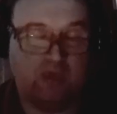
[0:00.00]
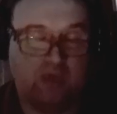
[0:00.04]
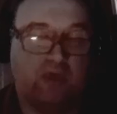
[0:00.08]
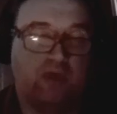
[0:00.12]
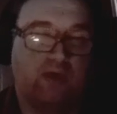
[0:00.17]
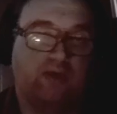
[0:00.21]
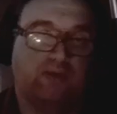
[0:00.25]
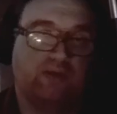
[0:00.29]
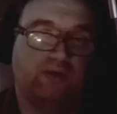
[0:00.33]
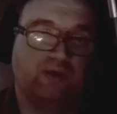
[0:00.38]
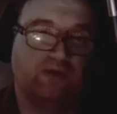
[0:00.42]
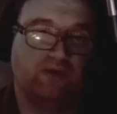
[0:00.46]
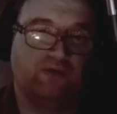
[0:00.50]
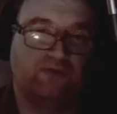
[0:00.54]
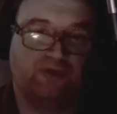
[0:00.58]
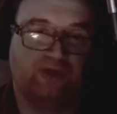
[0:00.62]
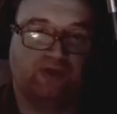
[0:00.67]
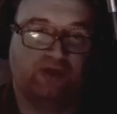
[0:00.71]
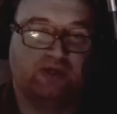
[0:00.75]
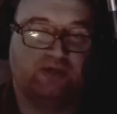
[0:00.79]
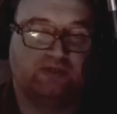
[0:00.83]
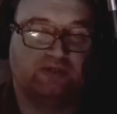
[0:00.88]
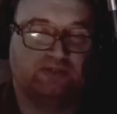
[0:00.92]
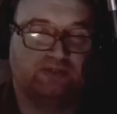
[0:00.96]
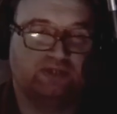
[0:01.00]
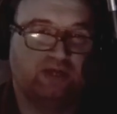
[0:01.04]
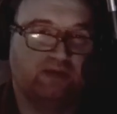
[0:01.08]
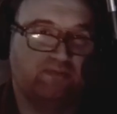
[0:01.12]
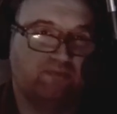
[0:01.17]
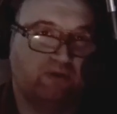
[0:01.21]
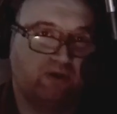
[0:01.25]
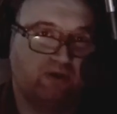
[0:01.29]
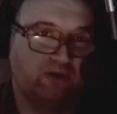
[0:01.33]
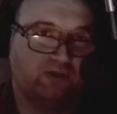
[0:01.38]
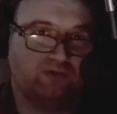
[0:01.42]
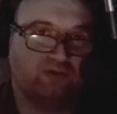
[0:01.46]
The other thing is that
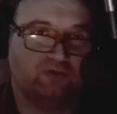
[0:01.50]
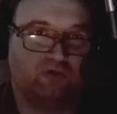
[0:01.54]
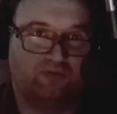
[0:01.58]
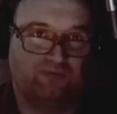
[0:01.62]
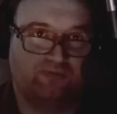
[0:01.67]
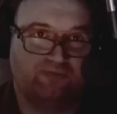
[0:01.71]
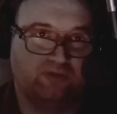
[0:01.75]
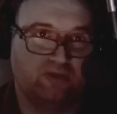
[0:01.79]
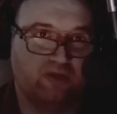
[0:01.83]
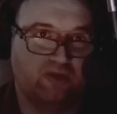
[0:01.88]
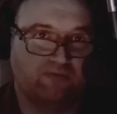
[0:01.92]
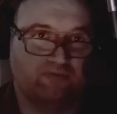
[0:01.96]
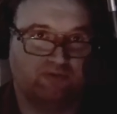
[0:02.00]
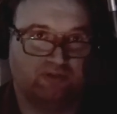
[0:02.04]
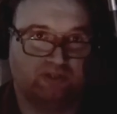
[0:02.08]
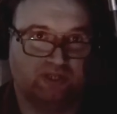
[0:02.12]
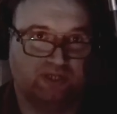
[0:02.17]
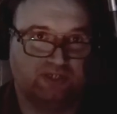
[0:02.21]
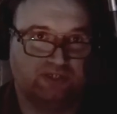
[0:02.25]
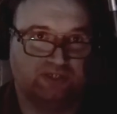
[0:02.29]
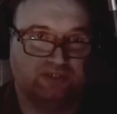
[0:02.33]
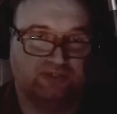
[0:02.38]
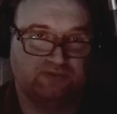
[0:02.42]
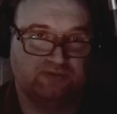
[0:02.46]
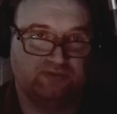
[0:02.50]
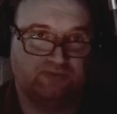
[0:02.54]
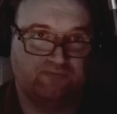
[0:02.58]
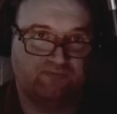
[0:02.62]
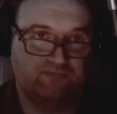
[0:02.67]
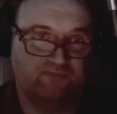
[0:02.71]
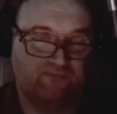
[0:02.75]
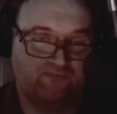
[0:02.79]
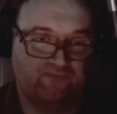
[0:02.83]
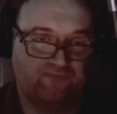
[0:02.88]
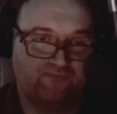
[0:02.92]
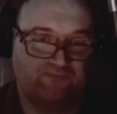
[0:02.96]
Microsoft never listened to
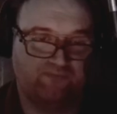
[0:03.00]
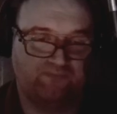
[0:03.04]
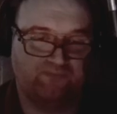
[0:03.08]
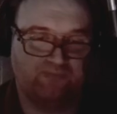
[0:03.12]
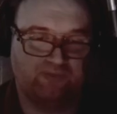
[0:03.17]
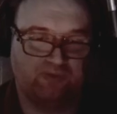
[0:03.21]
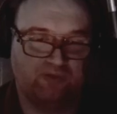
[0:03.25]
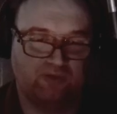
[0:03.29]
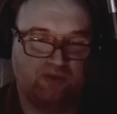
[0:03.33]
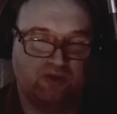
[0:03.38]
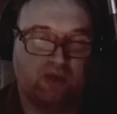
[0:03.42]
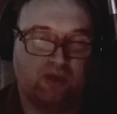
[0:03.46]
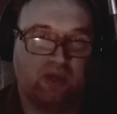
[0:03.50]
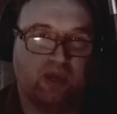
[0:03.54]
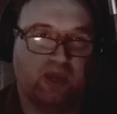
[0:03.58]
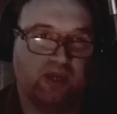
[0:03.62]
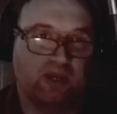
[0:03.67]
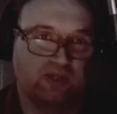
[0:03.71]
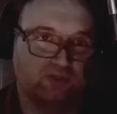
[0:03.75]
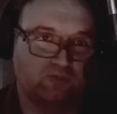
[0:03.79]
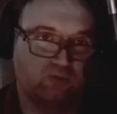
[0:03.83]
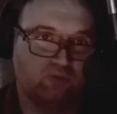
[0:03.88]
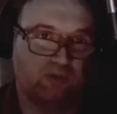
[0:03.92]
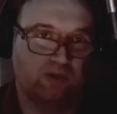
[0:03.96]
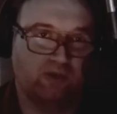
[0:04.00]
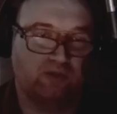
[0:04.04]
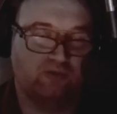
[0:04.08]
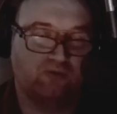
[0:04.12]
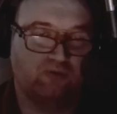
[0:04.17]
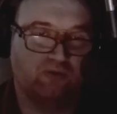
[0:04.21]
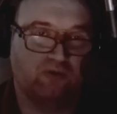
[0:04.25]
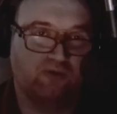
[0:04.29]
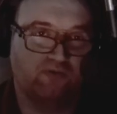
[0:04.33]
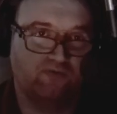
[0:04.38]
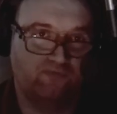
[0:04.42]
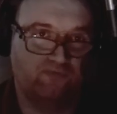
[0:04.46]
in
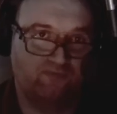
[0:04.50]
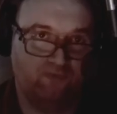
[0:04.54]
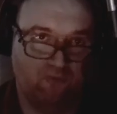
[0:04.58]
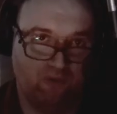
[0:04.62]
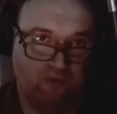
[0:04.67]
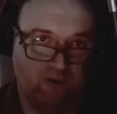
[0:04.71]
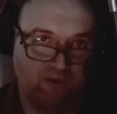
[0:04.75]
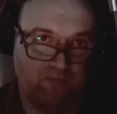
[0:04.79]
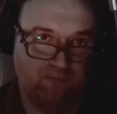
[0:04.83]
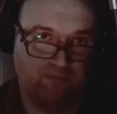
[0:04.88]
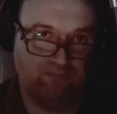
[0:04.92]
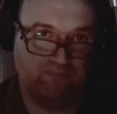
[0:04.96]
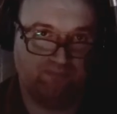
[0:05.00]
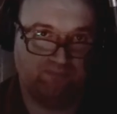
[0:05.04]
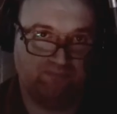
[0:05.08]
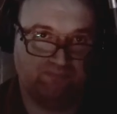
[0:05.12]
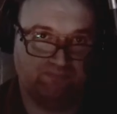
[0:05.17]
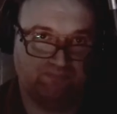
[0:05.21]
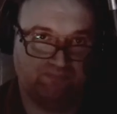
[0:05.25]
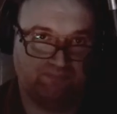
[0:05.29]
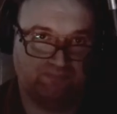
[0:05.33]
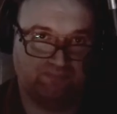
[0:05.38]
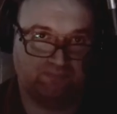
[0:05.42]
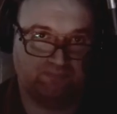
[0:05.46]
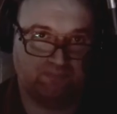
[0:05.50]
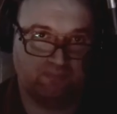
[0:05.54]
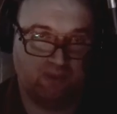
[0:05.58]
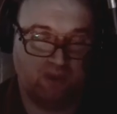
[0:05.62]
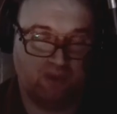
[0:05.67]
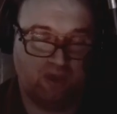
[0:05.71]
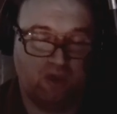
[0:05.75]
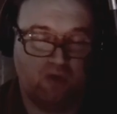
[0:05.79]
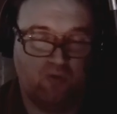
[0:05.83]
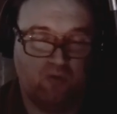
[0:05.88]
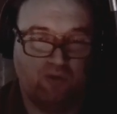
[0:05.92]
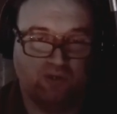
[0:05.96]
2024.
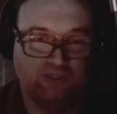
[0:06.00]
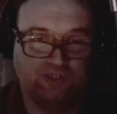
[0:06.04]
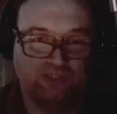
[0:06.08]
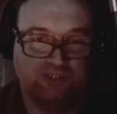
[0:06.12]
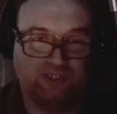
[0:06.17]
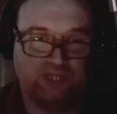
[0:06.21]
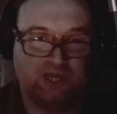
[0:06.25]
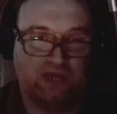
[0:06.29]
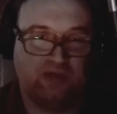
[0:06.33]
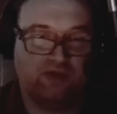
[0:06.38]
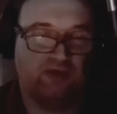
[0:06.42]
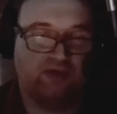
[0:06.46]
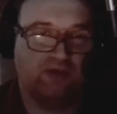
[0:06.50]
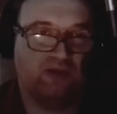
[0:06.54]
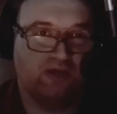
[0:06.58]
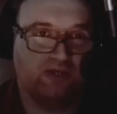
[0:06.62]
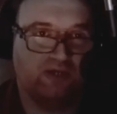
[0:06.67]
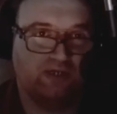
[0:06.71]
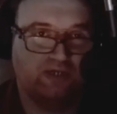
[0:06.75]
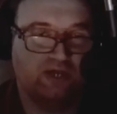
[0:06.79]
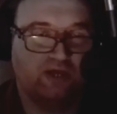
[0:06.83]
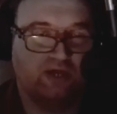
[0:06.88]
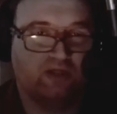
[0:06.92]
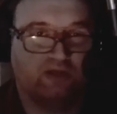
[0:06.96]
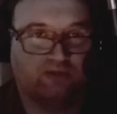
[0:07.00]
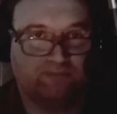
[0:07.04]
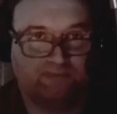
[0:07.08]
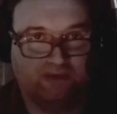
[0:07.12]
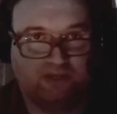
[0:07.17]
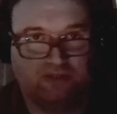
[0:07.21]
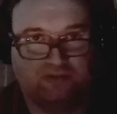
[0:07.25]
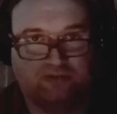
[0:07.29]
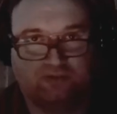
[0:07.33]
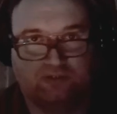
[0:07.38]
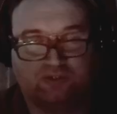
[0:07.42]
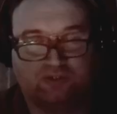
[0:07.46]
When Satya Nadella
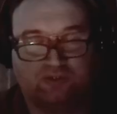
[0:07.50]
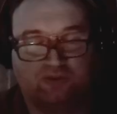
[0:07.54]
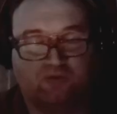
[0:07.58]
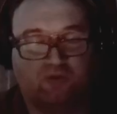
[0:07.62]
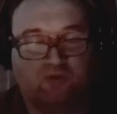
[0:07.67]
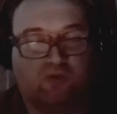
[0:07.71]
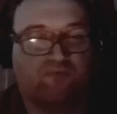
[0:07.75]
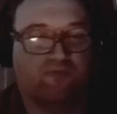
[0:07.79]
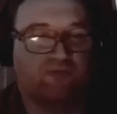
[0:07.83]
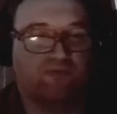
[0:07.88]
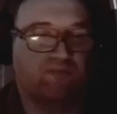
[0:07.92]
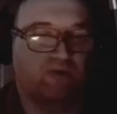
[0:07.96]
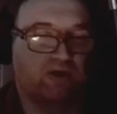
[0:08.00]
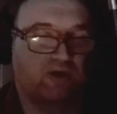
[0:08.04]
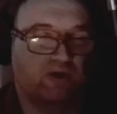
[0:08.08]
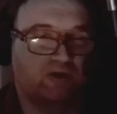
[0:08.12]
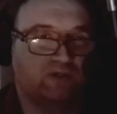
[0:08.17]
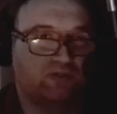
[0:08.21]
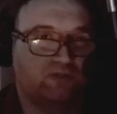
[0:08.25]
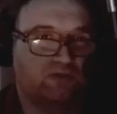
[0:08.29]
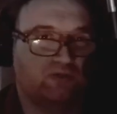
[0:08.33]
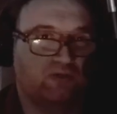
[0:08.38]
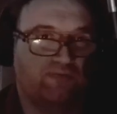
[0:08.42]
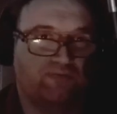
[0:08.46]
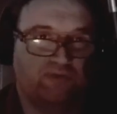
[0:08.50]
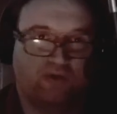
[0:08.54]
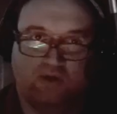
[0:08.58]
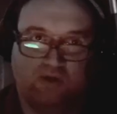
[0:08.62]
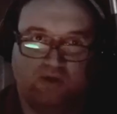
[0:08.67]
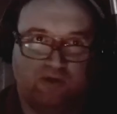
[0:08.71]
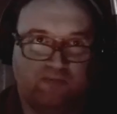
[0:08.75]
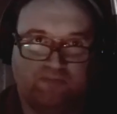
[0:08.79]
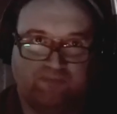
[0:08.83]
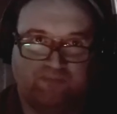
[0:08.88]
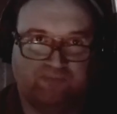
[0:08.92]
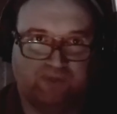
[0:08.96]
basically took over Microsoft,
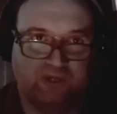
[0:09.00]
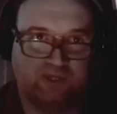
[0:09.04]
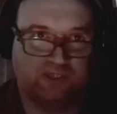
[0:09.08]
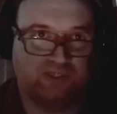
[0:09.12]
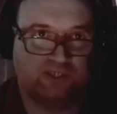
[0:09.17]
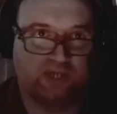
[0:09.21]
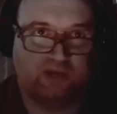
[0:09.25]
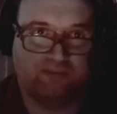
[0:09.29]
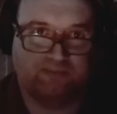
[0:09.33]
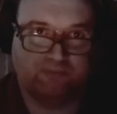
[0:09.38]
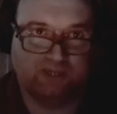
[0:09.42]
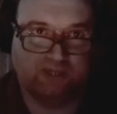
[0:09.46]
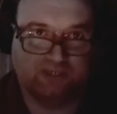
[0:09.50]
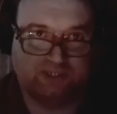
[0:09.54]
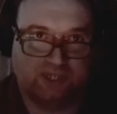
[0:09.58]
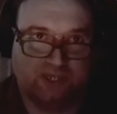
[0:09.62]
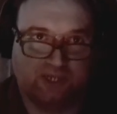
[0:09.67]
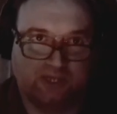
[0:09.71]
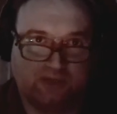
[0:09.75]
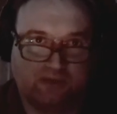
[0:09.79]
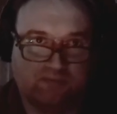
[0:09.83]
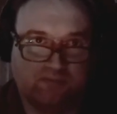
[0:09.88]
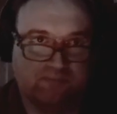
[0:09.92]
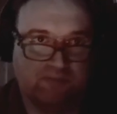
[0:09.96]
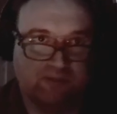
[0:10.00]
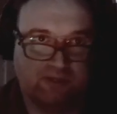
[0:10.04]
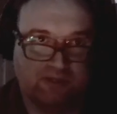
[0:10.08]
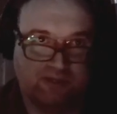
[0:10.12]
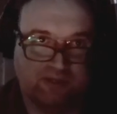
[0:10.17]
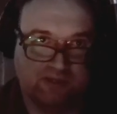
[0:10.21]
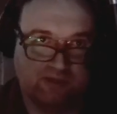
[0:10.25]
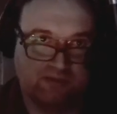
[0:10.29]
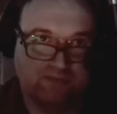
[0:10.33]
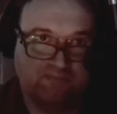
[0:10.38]
they stopped listening completely.